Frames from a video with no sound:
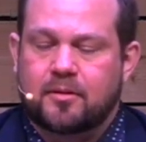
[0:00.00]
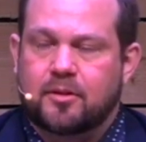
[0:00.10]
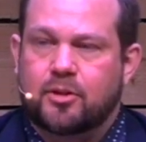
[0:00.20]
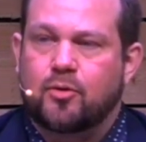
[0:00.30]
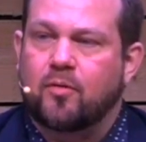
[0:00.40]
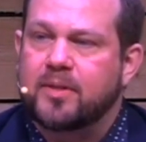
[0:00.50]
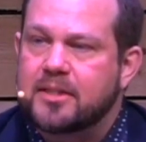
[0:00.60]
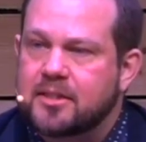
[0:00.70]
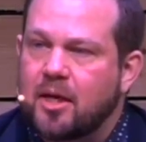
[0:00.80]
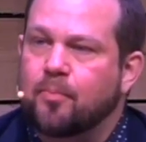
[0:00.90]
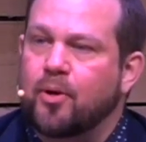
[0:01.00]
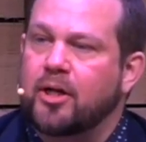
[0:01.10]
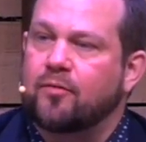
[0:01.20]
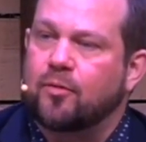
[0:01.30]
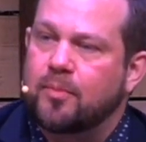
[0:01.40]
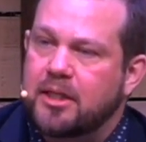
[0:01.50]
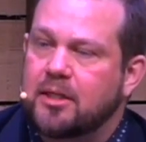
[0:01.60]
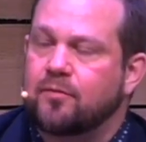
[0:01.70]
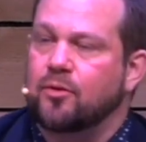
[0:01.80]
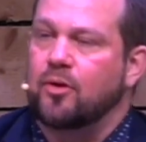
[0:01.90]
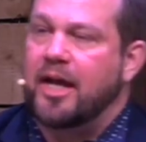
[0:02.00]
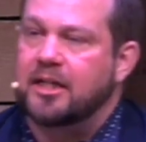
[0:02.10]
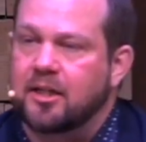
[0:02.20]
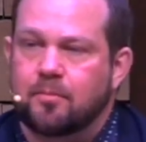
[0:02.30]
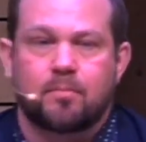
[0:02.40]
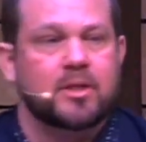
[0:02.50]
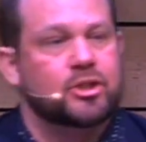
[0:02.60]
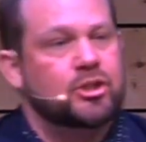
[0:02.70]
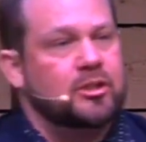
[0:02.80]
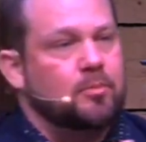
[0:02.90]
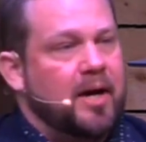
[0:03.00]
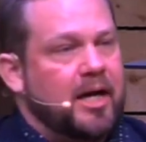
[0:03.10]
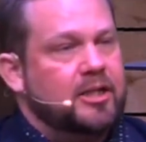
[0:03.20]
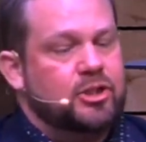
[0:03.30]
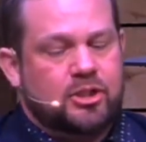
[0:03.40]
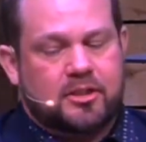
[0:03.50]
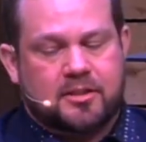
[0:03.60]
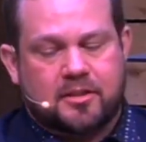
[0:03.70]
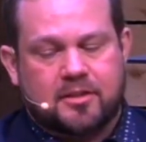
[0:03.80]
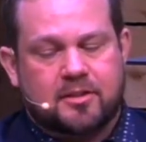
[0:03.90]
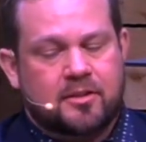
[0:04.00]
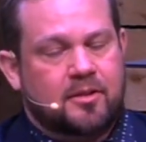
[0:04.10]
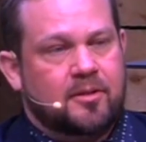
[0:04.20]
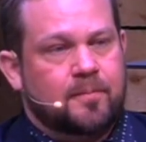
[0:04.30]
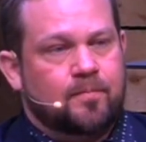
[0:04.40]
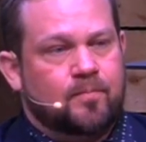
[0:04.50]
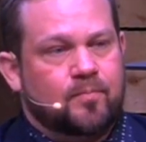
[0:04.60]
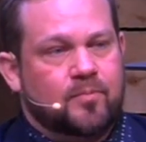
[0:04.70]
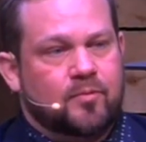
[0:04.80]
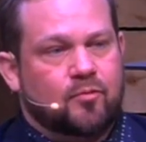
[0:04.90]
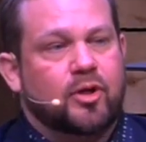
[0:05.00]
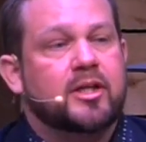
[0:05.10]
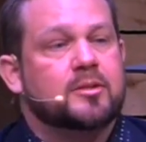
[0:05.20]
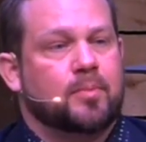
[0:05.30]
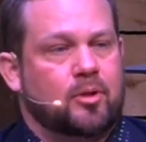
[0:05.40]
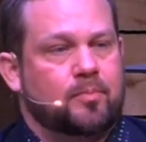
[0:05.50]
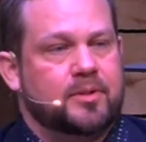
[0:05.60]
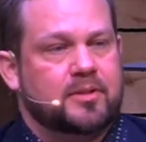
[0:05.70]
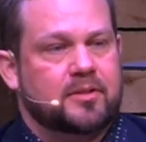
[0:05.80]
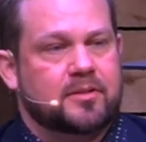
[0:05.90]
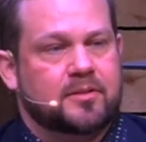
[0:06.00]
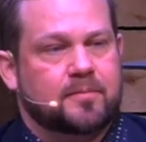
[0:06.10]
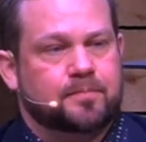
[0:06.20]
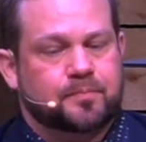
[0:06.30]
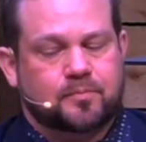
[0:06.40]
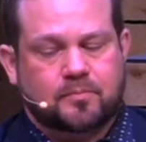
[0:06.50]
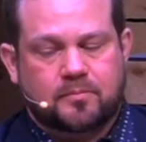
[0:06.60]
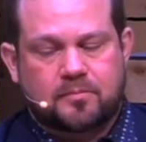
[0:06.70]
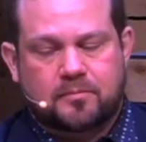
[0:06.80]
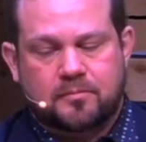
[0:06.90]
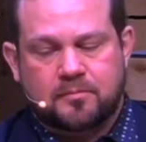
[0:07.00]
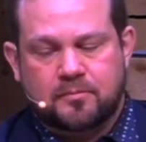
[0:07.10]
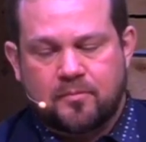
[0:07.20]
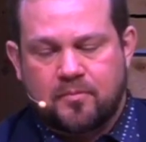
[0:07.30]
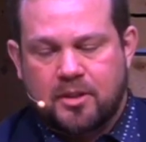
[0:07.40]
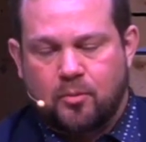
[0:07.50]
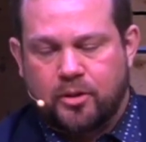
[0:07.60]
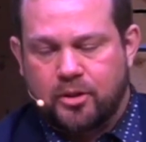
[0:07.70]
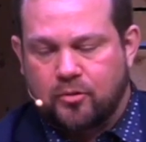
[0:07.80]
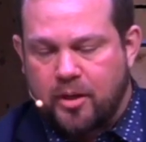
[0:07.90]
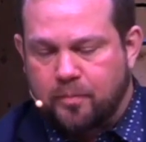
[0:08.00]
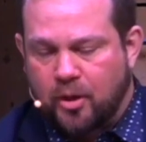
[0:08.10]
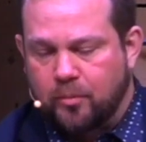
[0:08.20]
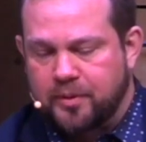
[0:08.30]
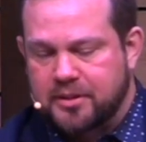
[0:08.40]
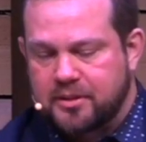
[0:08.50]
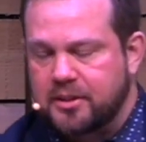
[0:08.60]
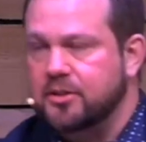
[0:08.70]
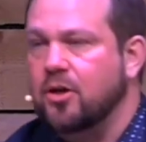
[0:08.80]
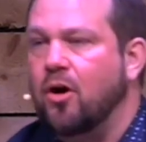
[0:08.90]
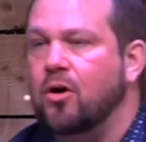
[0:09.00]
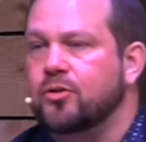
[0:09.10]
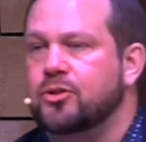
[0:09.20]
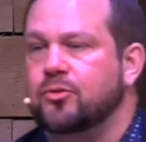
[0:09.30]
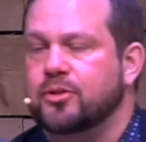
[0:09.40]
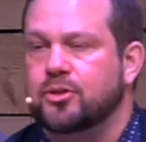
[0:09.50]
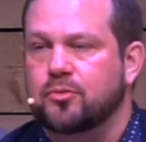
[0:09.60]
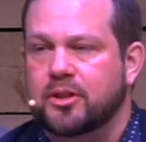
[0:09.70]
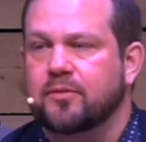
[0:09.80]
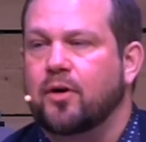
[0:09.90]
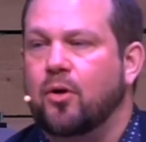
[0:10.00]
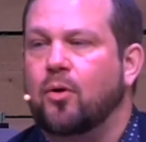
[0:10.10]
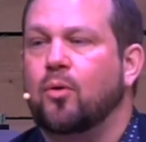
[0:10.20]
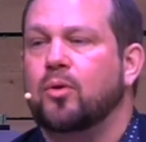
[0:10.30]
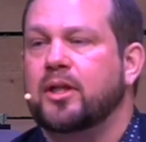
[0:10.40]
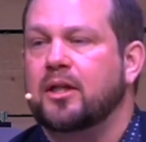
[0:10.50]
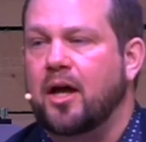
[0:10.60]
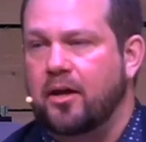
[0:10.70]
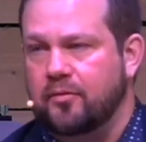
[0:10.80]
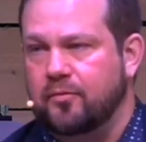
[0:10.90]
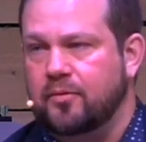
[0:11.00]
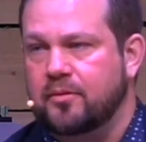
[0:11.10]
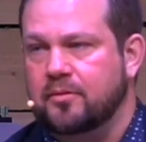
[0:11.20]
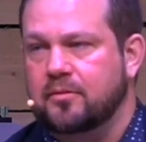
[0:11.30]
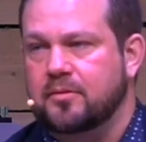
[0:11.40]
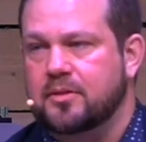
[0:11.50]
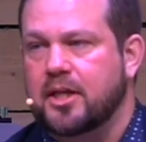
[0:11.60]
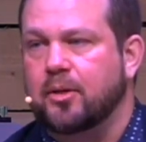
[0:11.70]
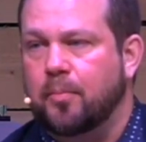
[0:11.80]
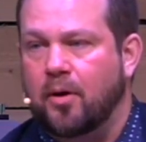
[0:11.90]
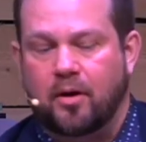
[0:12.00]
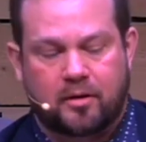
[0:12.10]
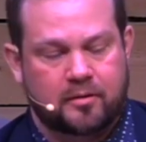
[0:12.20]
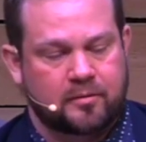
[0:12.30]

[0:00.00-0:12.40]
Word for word: You have been separated from evil and commissioned by Jesus for his purposes. And one of the great purposes he's called you is to live a holy life, set apart